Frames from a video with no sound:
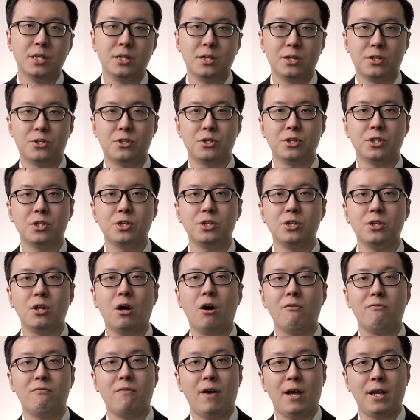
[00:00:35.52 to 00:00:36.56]
in the Journal
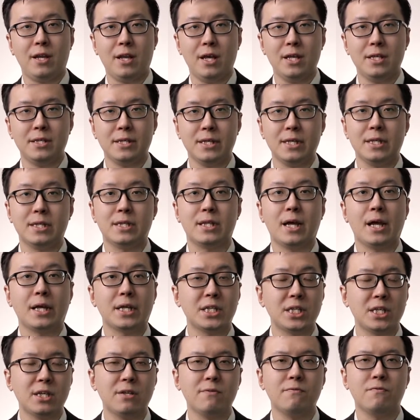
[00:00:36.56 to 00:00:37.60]
of Finance in
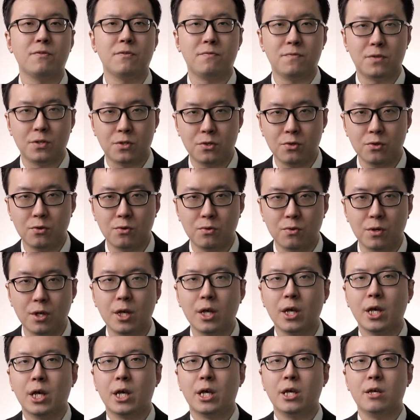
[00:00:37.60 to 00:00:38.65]
1952.
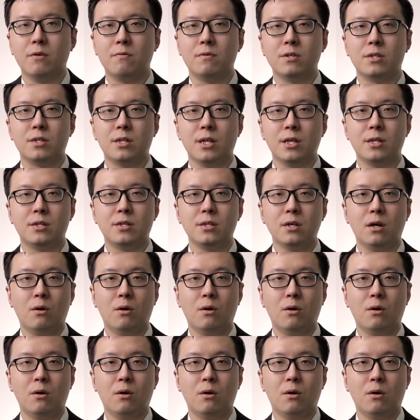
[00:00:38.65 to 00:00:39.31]
He was later